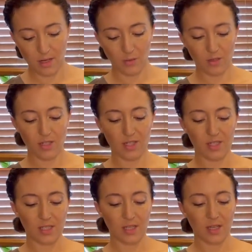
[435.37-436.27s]
which
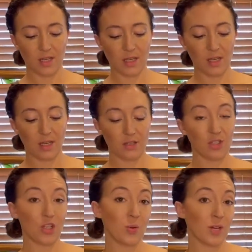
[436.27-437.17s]
is, there's
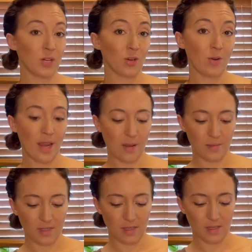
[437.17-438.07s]
200
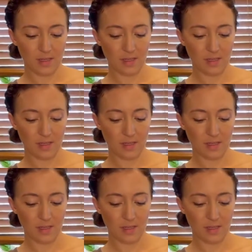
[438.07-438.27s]
grams